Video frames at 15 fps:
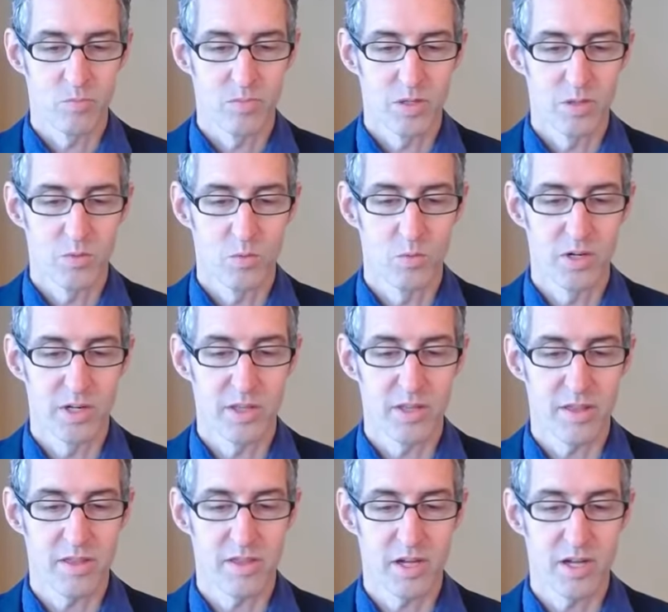What are the
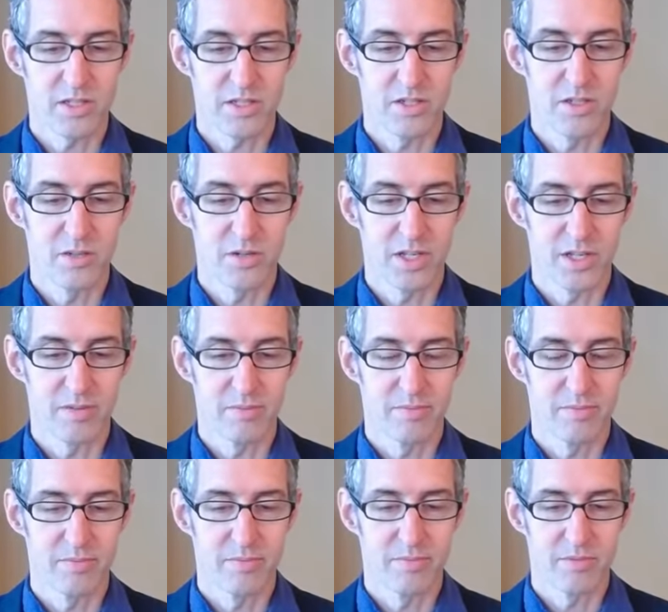thoughts doing
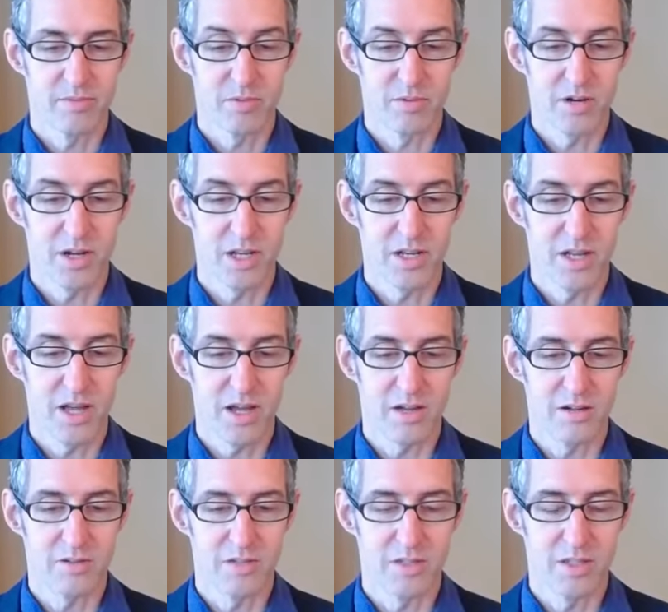right now
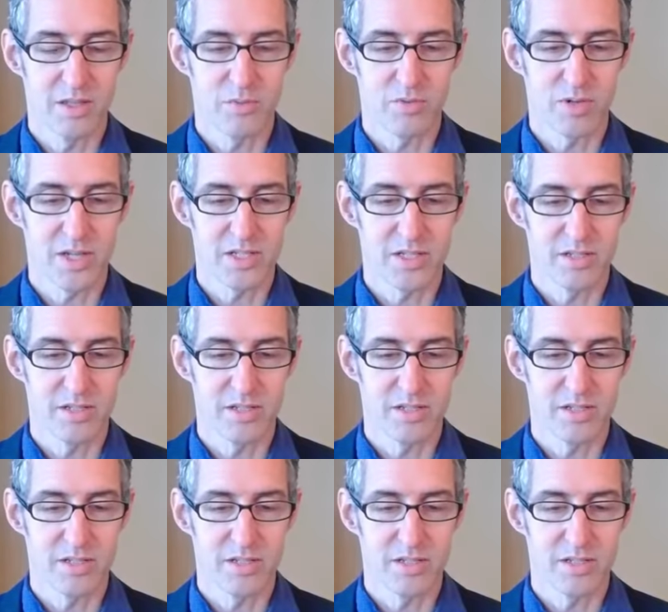in the present?